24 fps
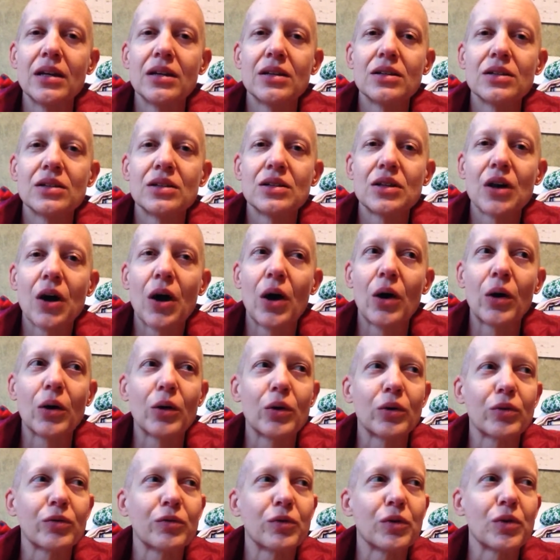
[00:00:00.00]

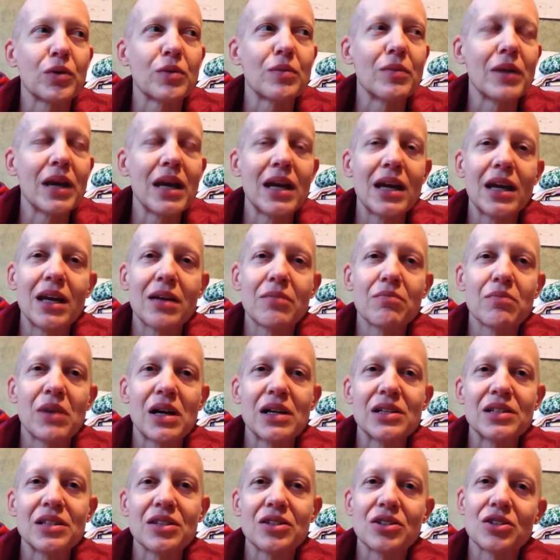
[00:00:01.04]
So for me, my
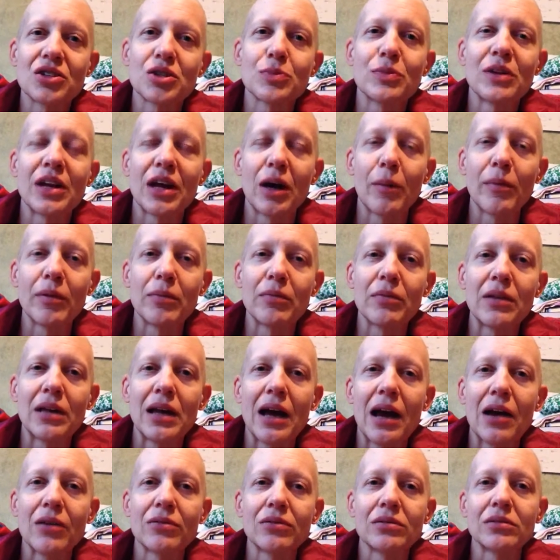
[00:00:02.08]
sister's been helping me
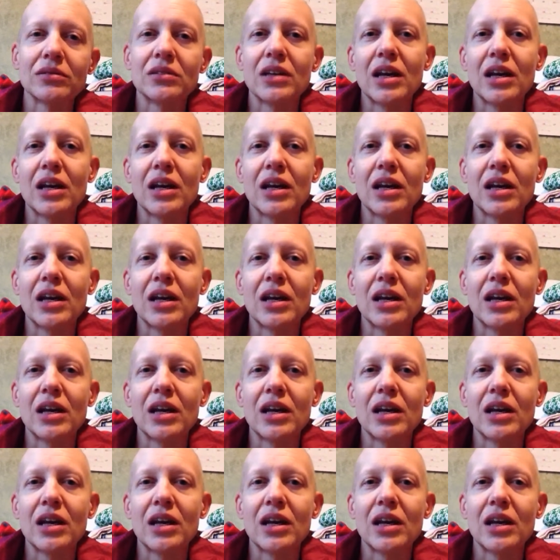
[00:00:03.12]
out,